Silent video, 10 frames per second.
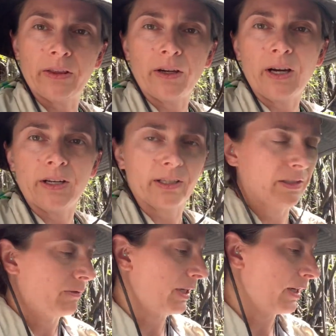the
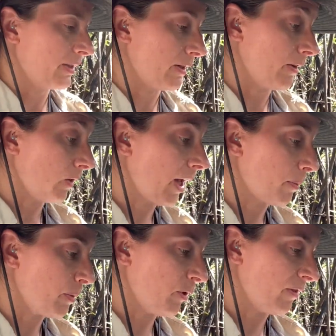conductivity, because a lot of
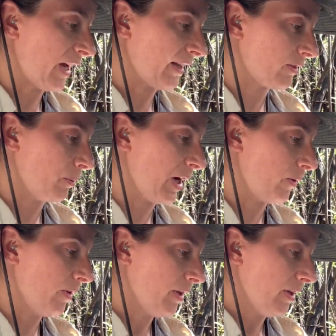people have asked about
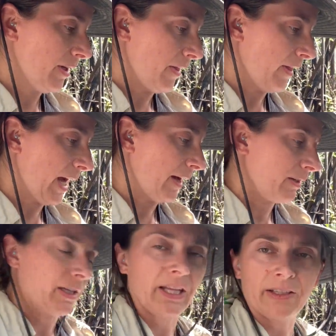that,
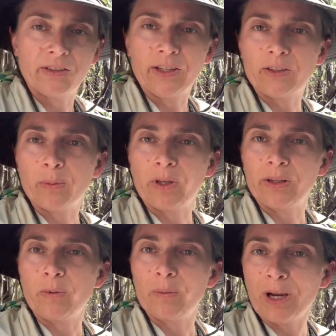and that's not something
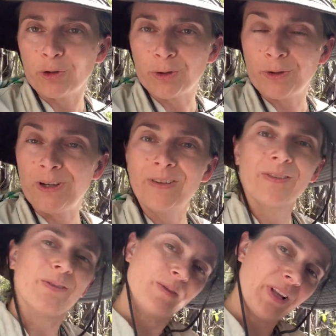that we measured
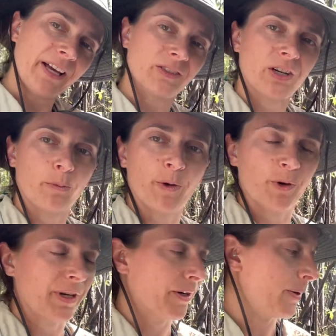last time we were
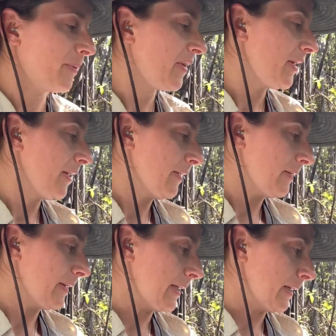here.
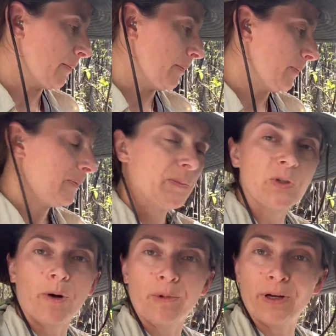
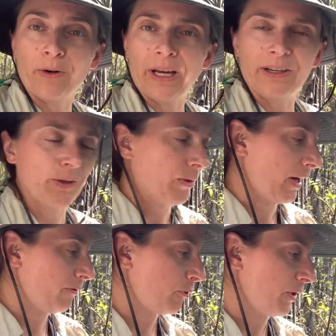So I'm going to go ahead and do
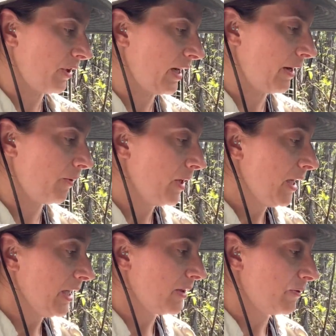that for you now.
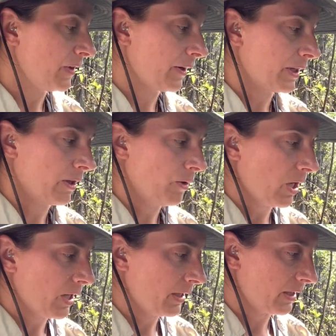It's very low
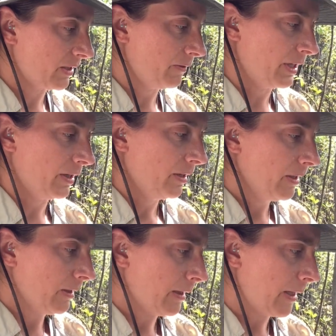conductivity,
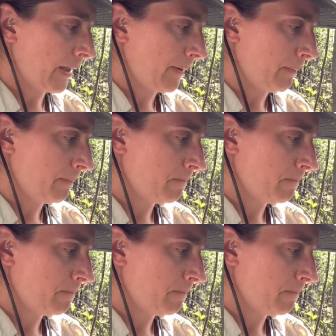91